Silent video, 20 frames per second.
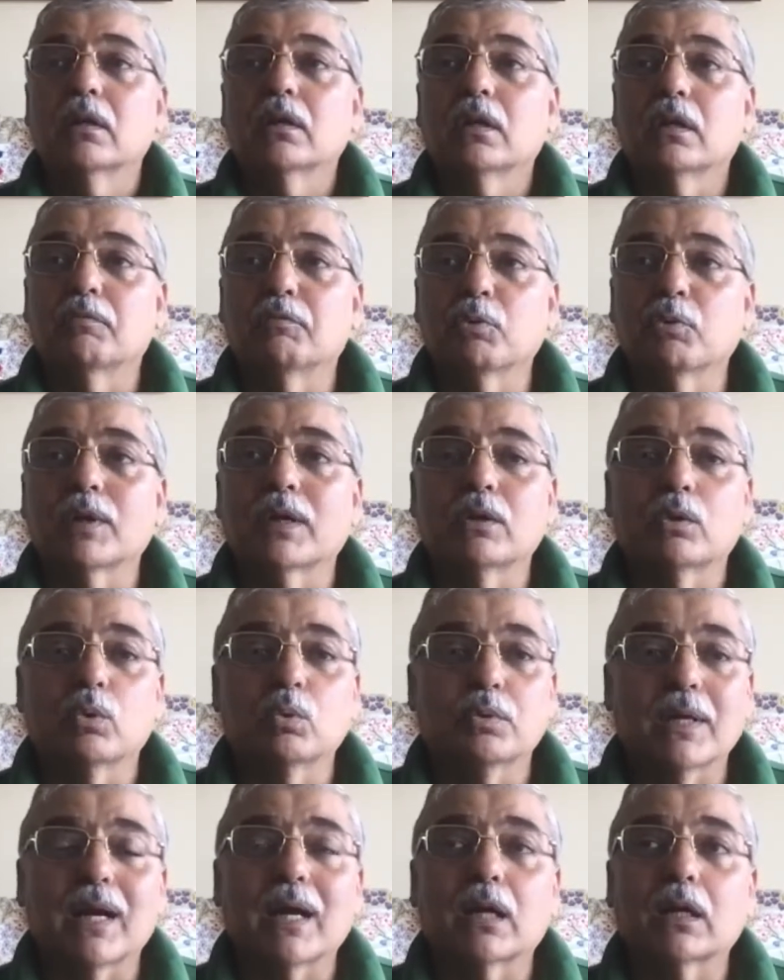If you can do
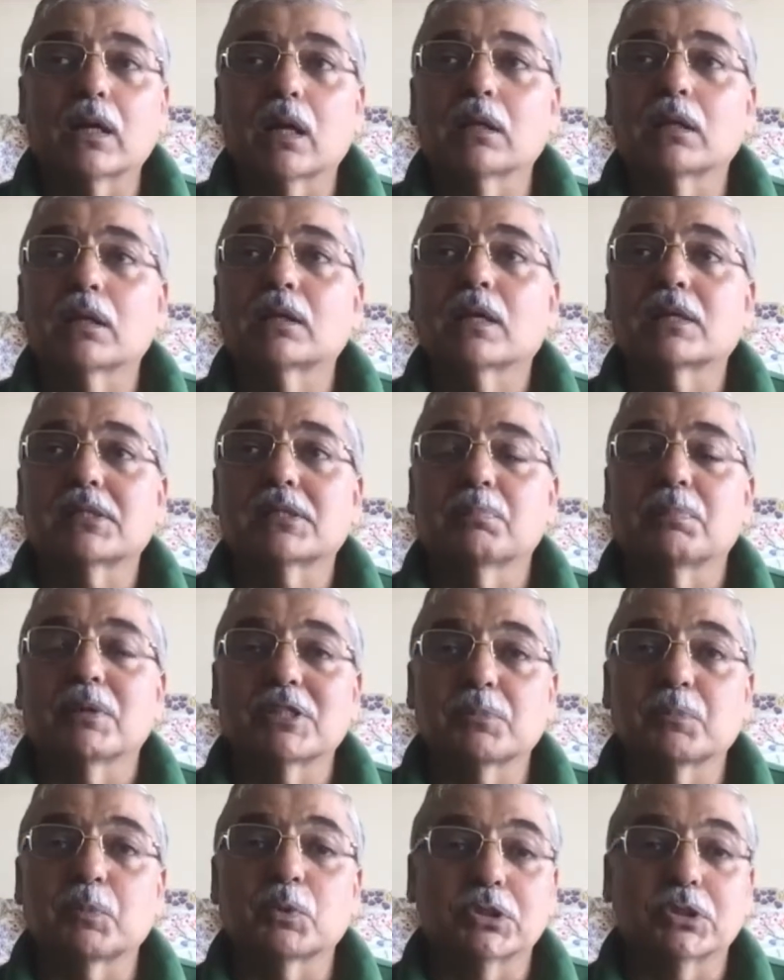that, I think that's the
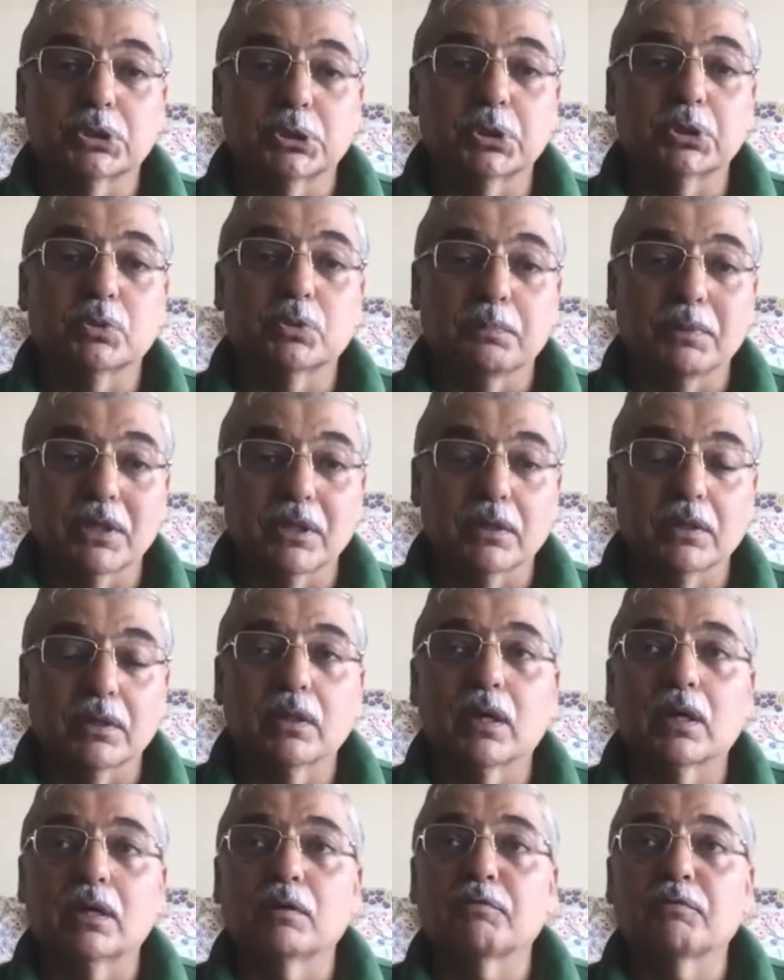best position to be in.
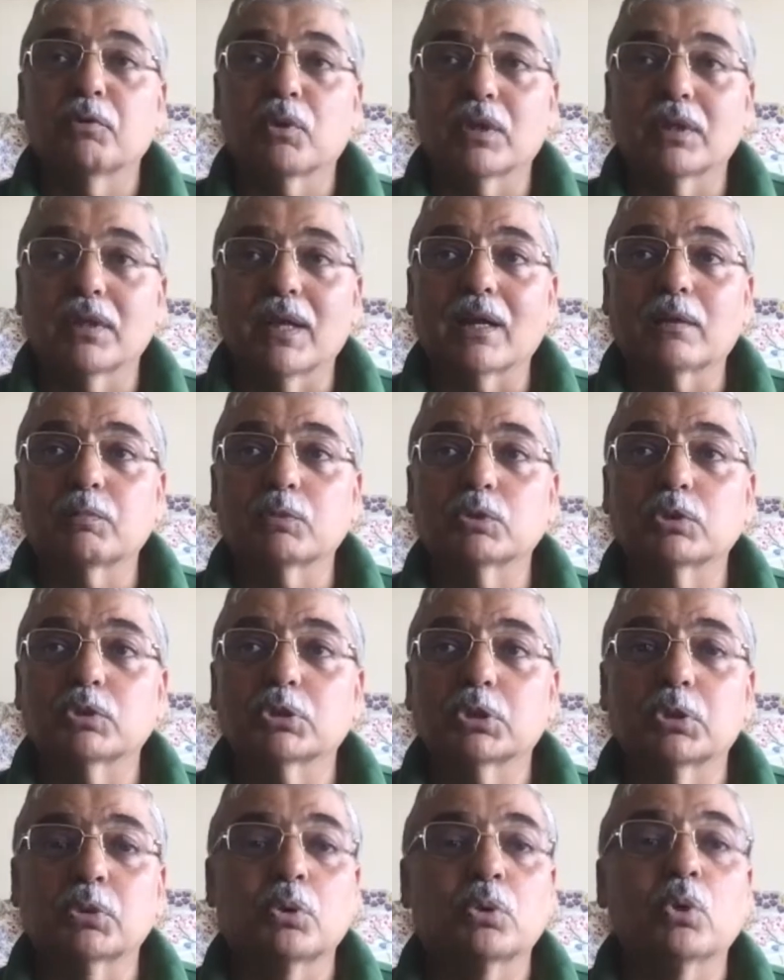And if you're in that
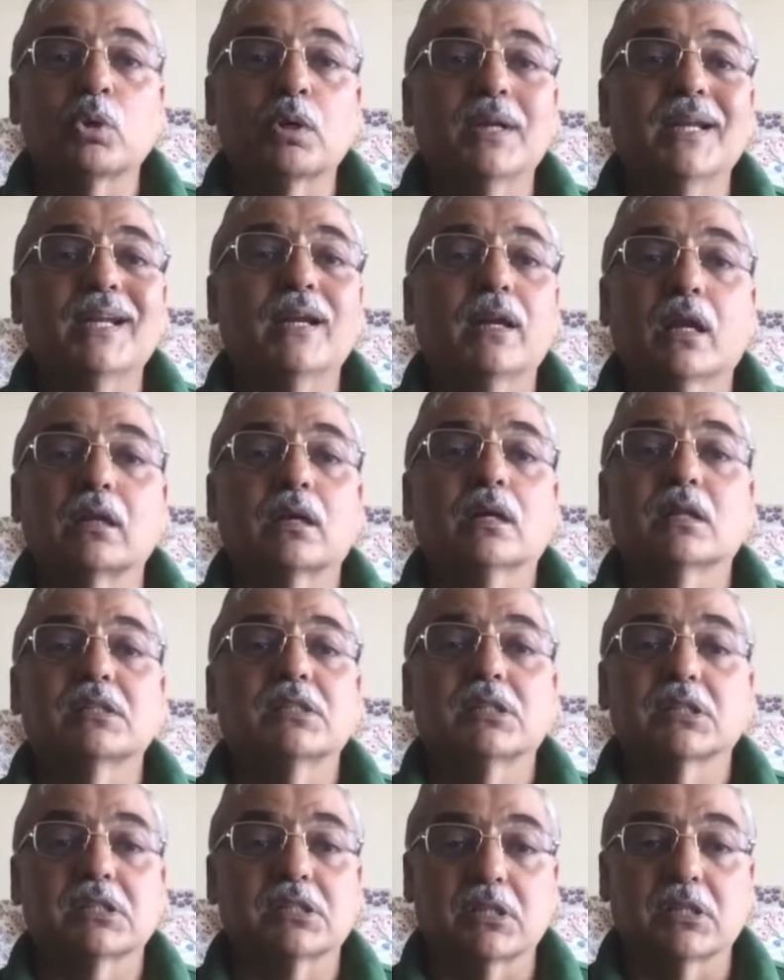position, you don't need
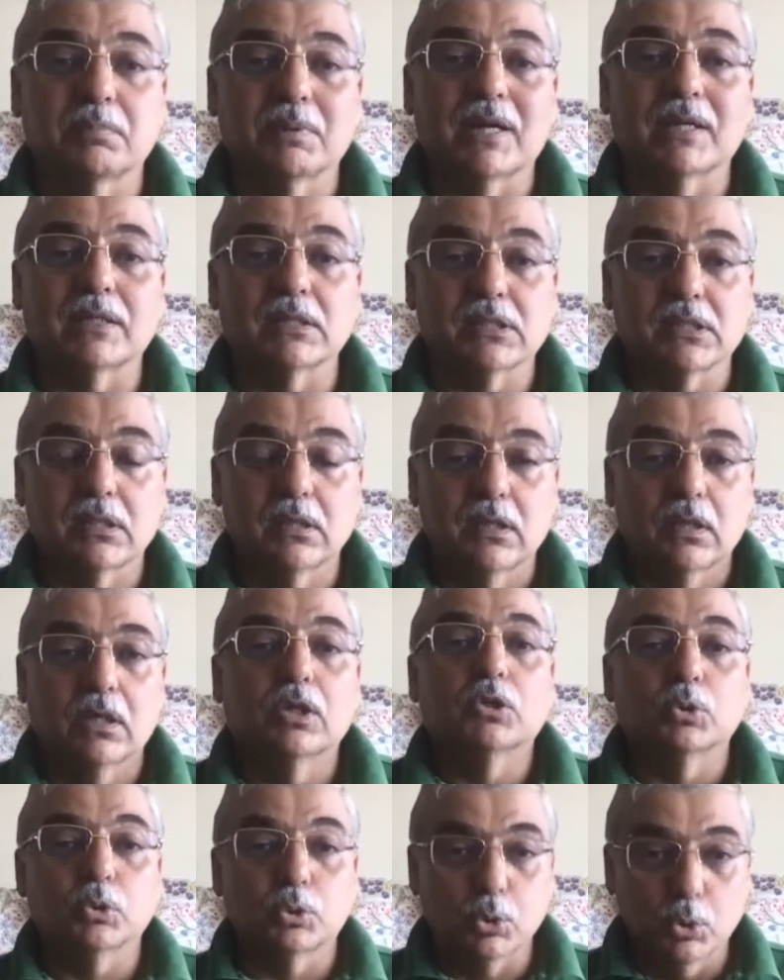160 brands.
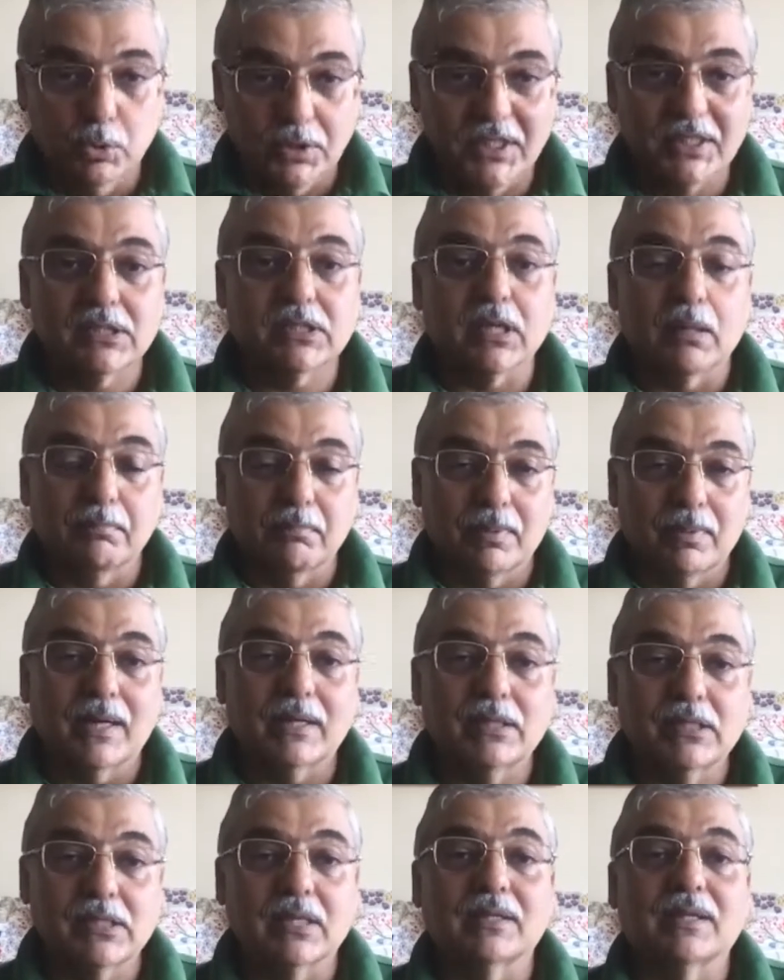You do need some
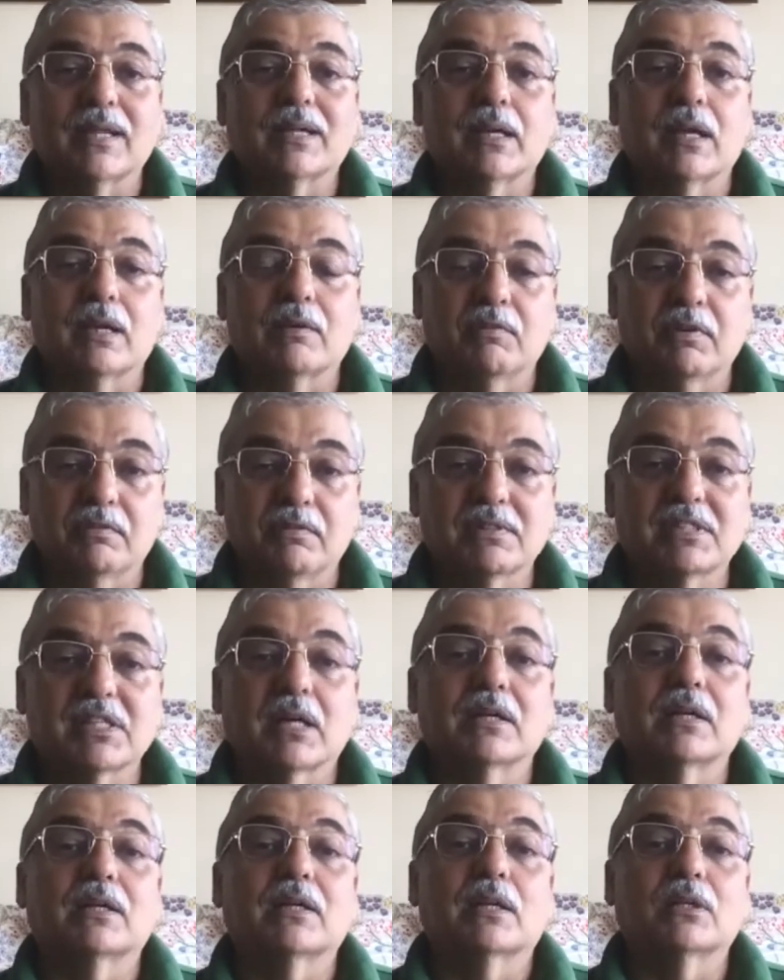brands, and we've
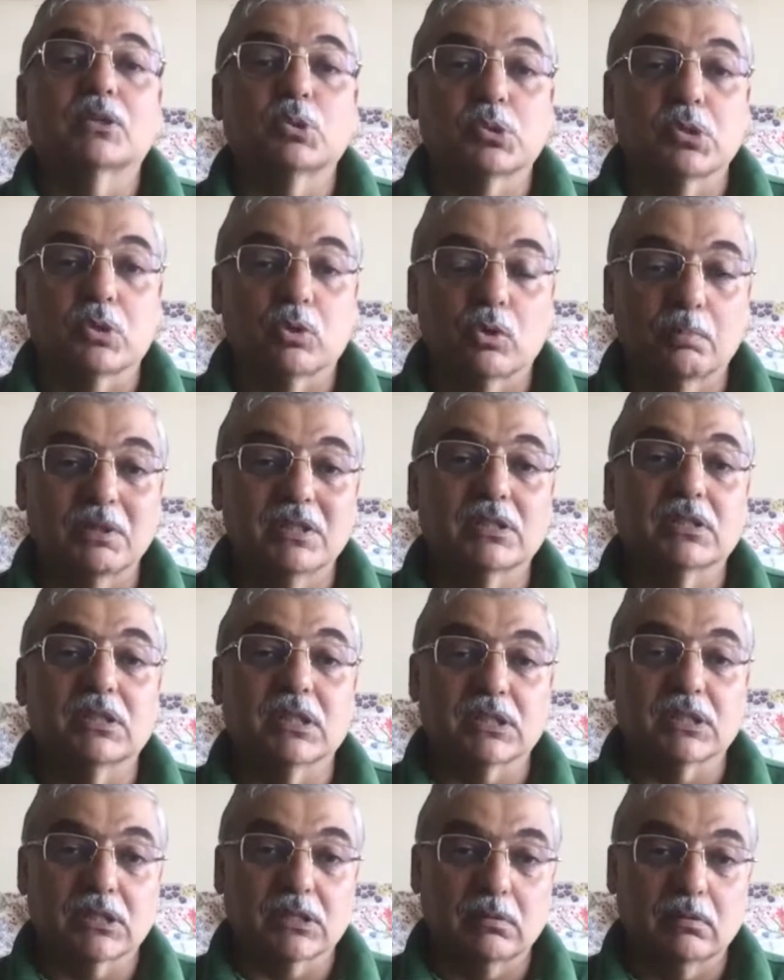decided that those are going to be
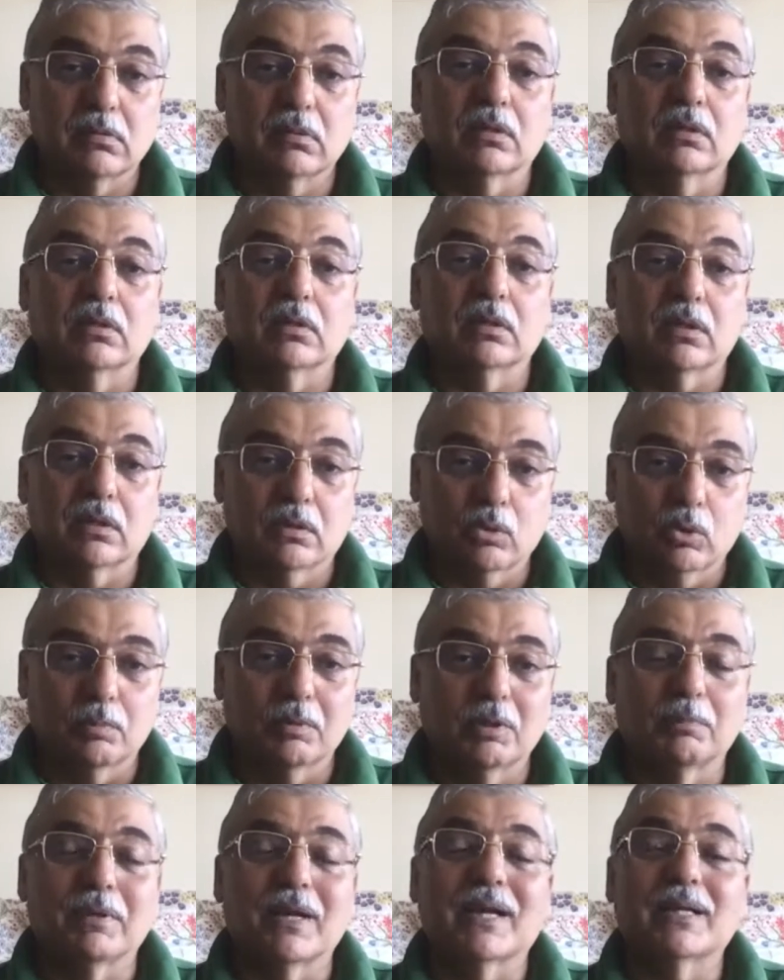6
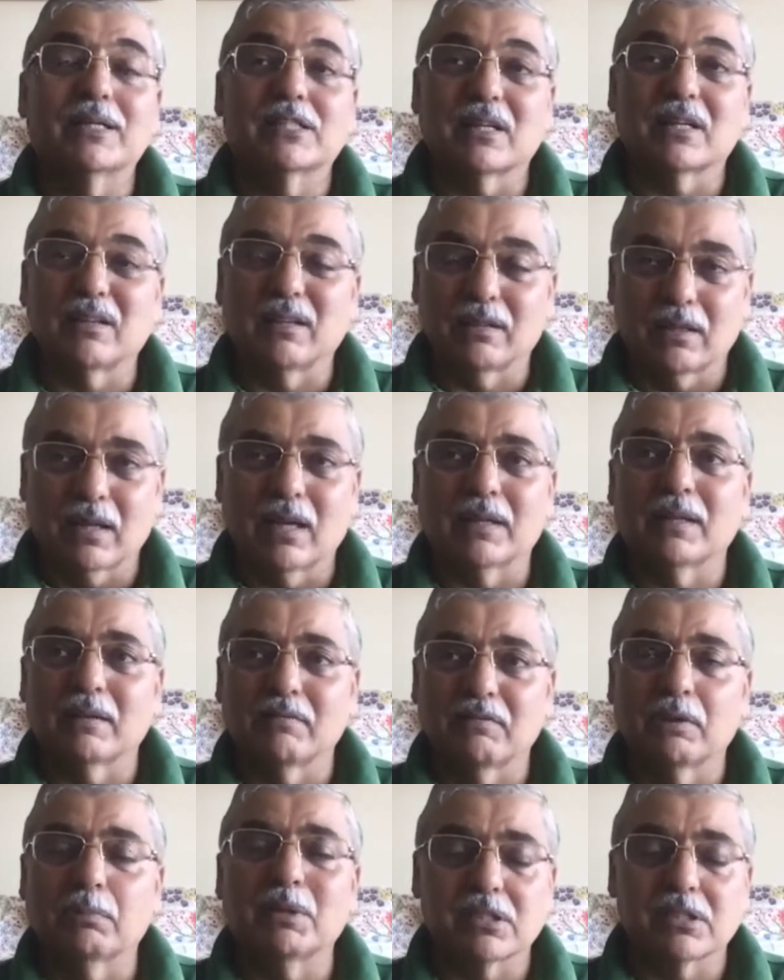global brands, and there
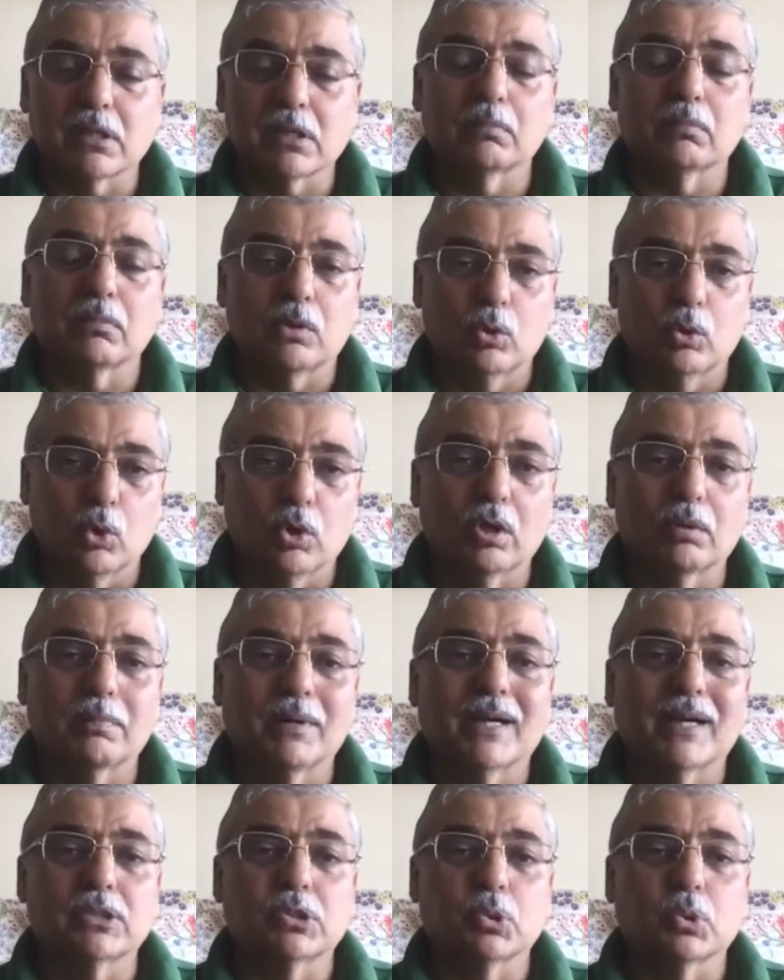will be some local
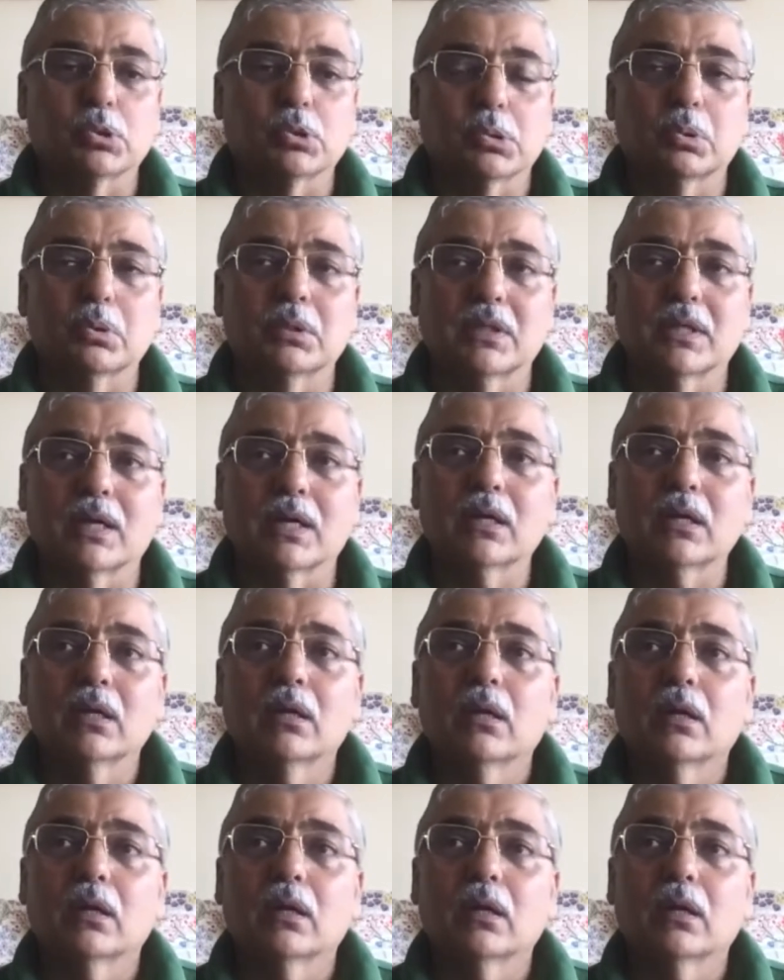brands also in that.